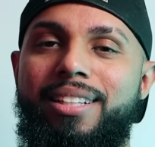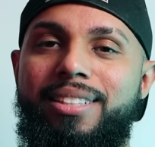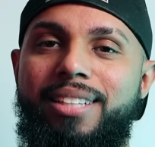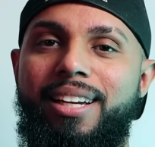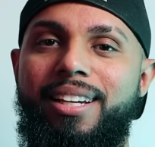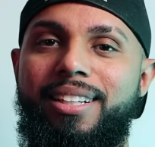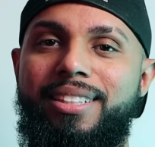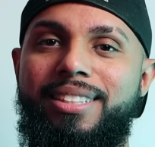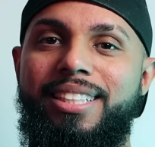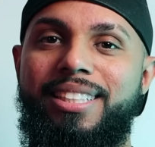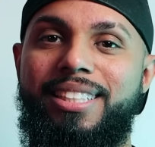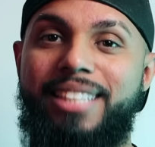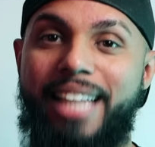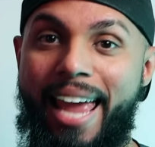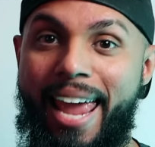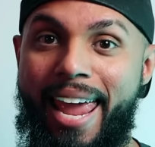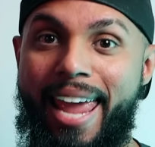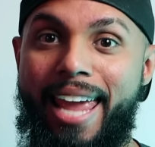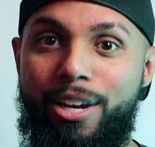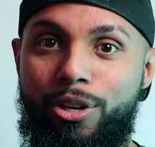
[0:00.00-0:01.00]
to
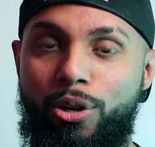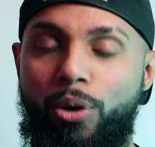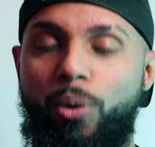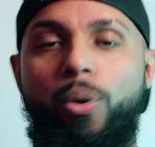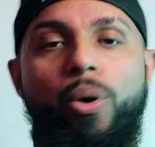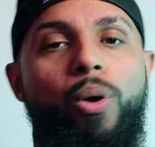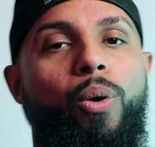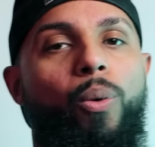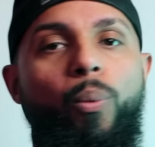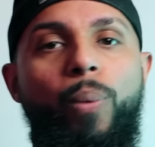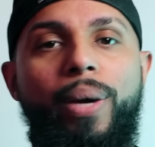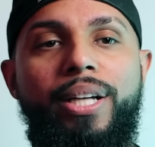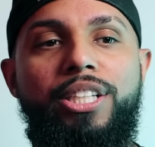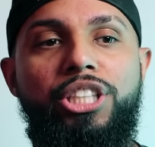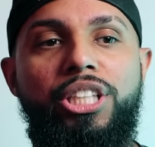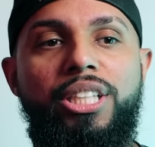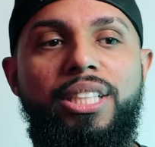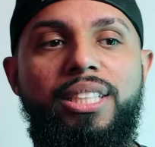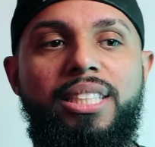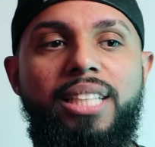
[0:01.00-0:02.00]
handle,
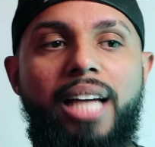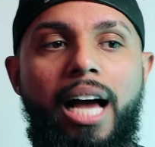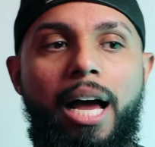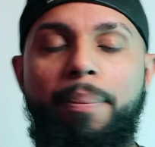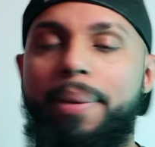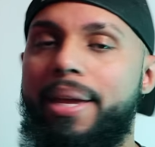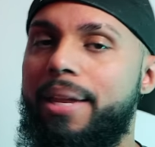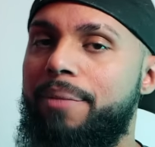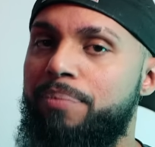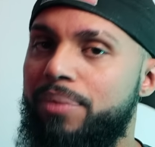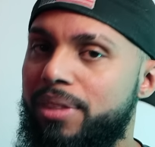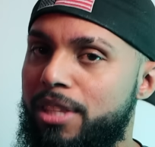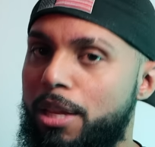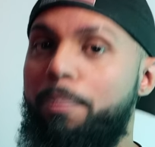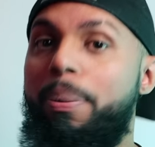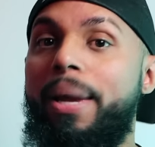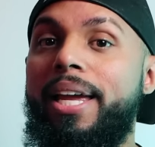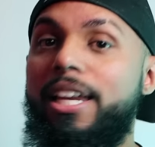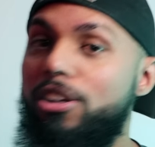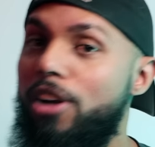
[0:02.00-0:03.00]
which is,
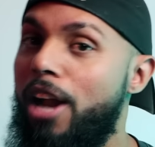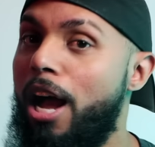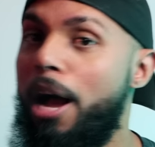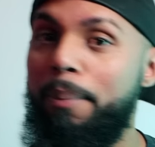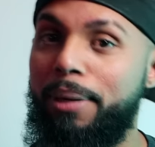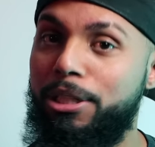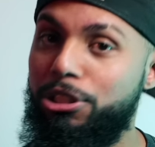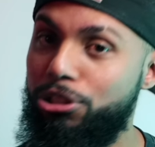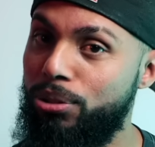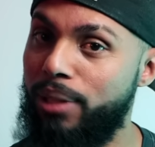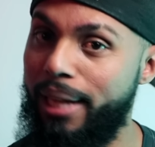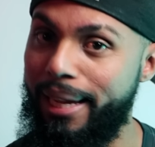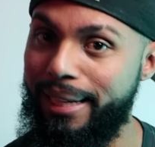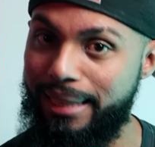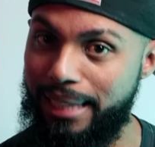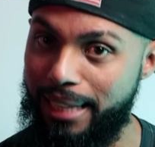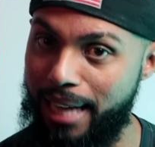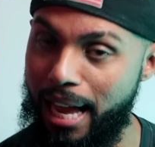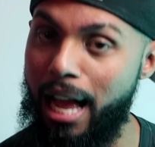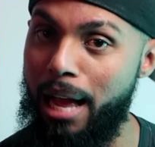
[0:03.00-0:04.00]
depending on how much you
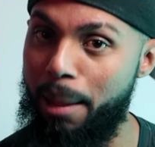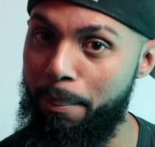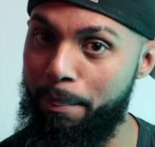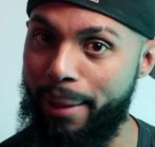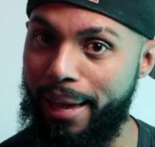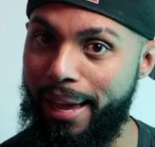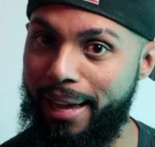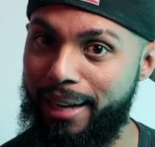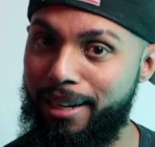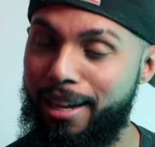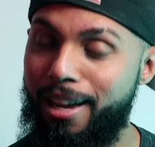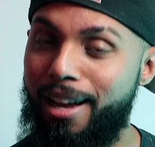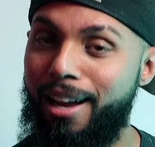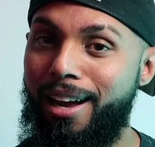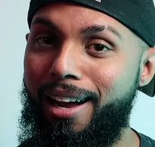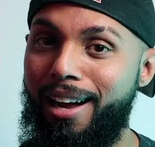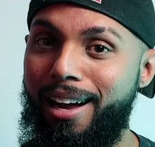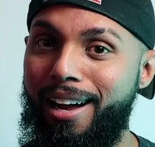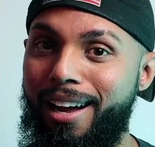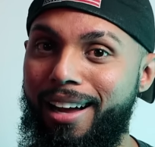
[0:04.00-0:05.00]
like the combat,
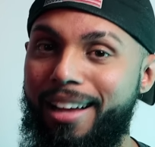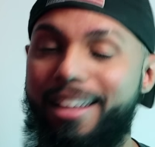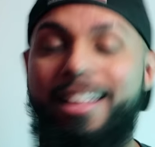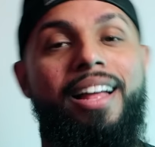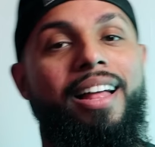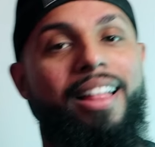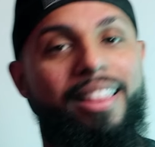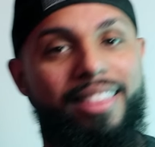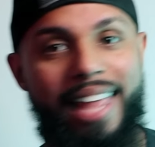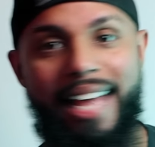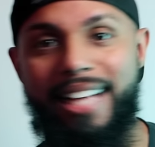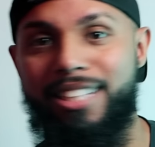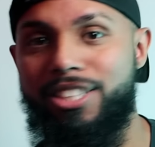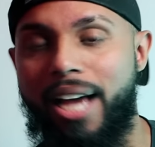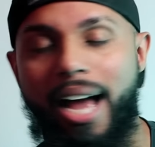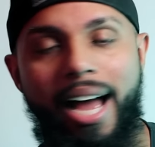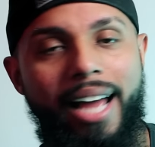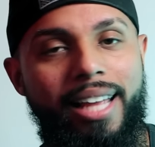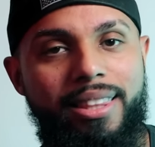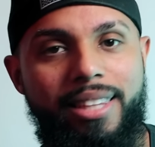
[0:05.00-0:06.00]

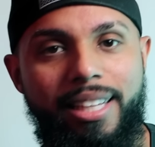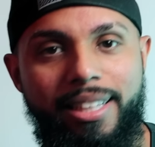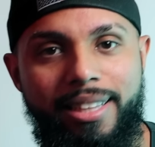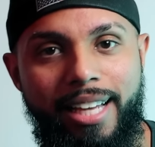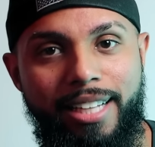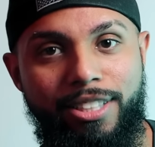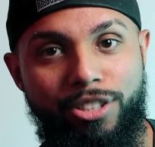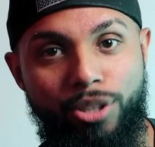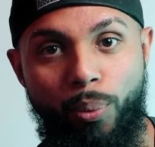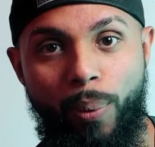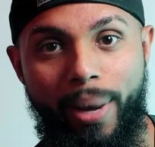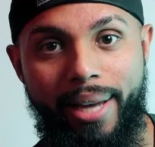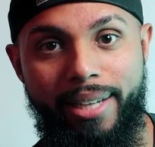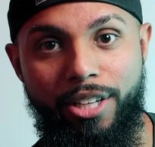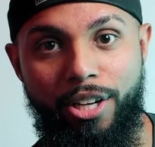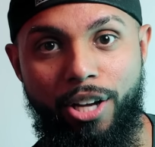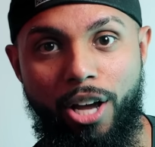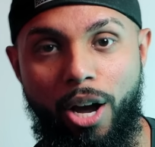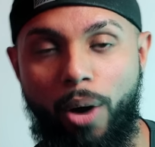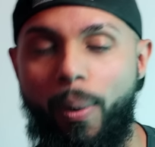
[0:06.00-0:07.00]
I think that's a way
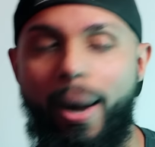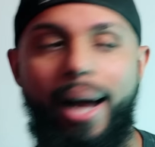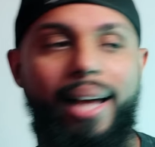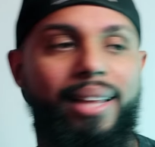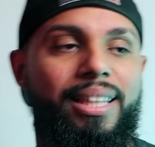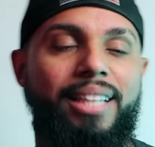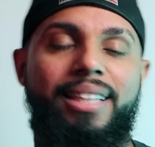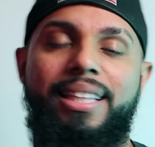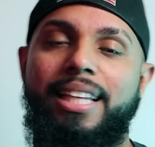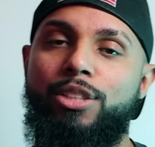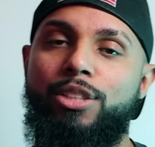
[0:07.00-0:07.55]
to go. I think